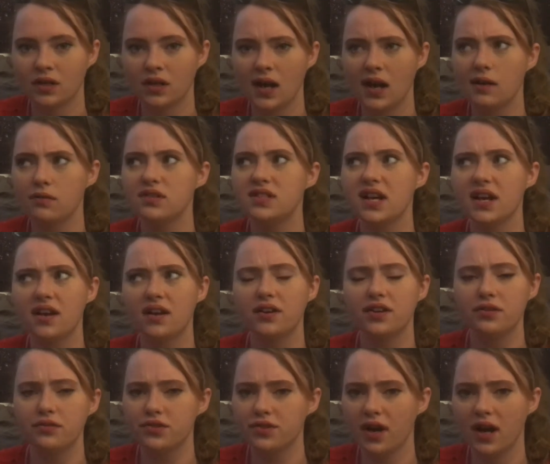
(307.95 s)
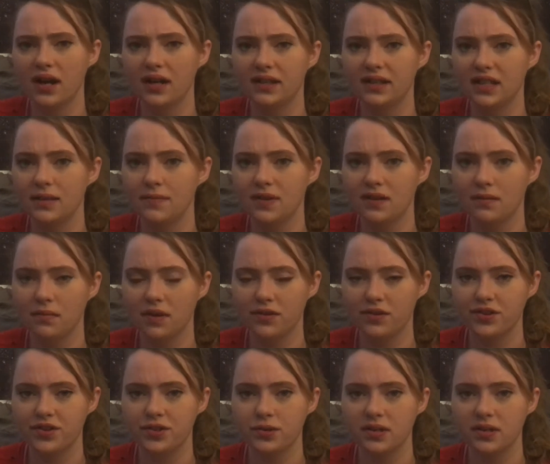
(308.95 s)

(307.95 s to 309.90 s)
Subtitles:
How dare you try and limit a mother's